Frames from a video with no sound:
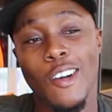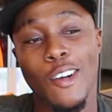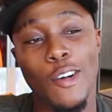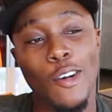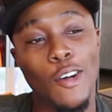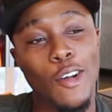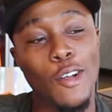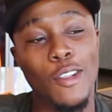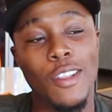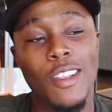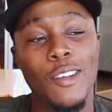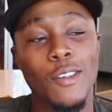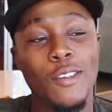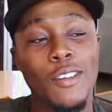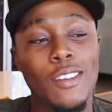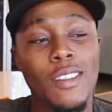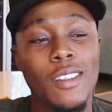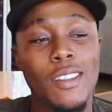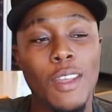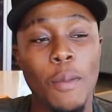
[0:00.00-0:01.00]
Oh, the,
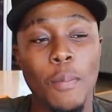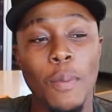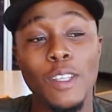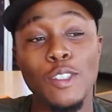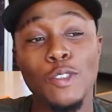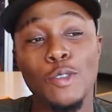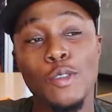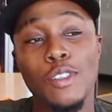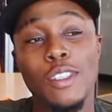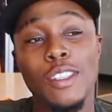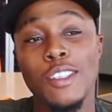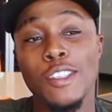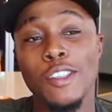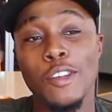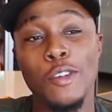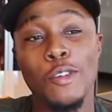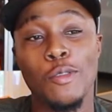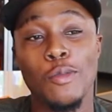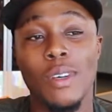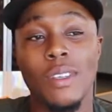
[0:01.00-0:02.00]
the past two
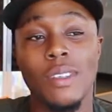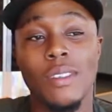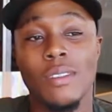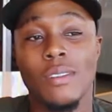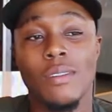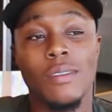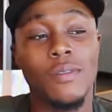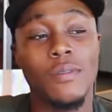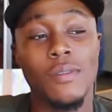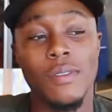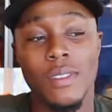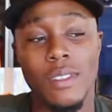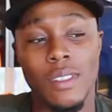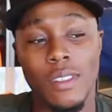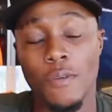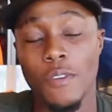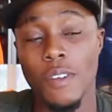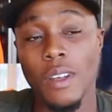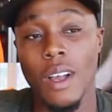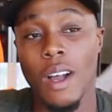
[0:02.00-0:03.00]
seasons it was
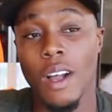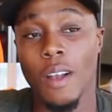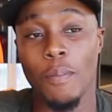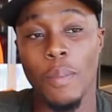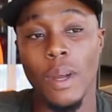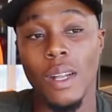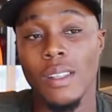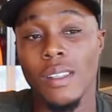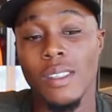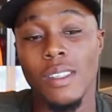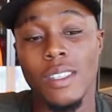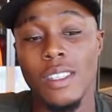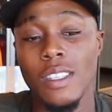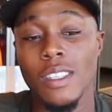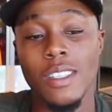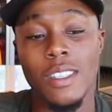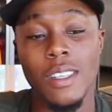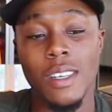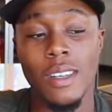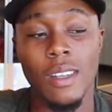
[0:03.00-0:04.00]
difficult, but this
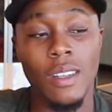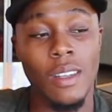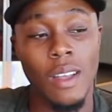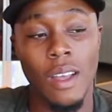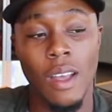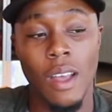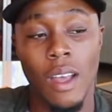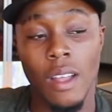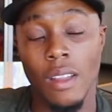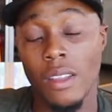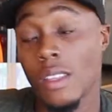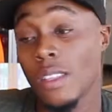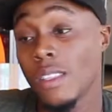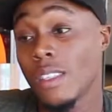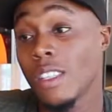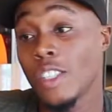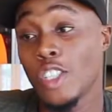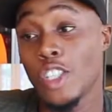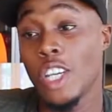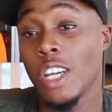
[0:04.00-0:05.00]
season
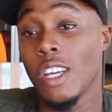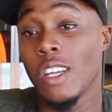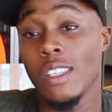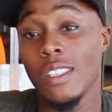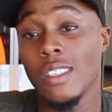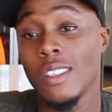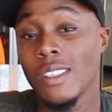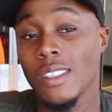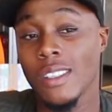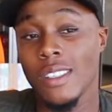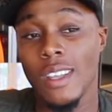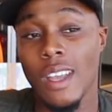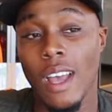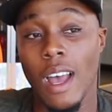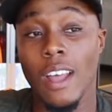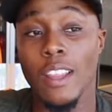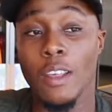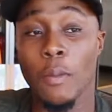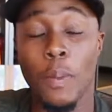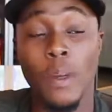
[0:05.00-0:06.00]
things has changed. Yeah.
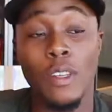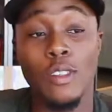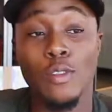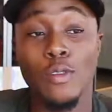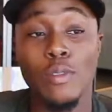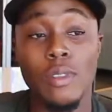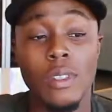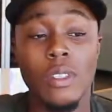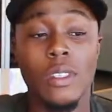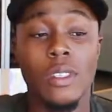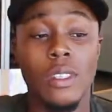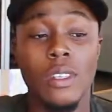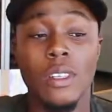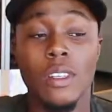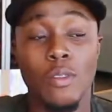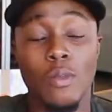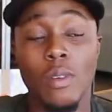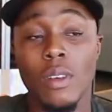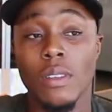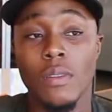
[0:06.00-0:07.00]
yeah. the past two seasons
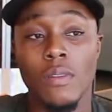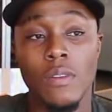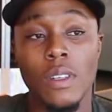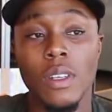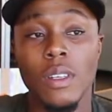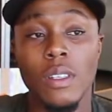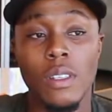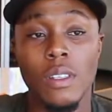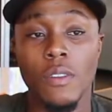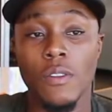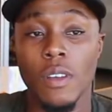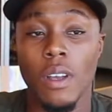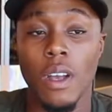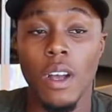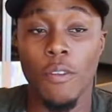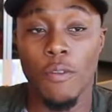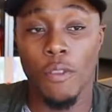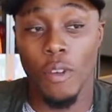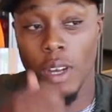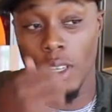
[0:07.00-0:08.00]
it was very
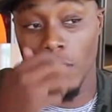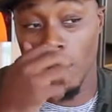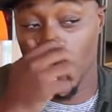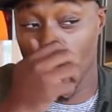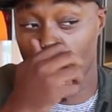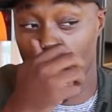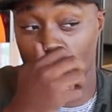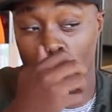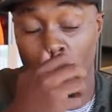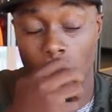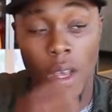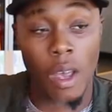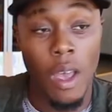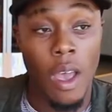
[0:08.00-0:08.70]
difficult for us because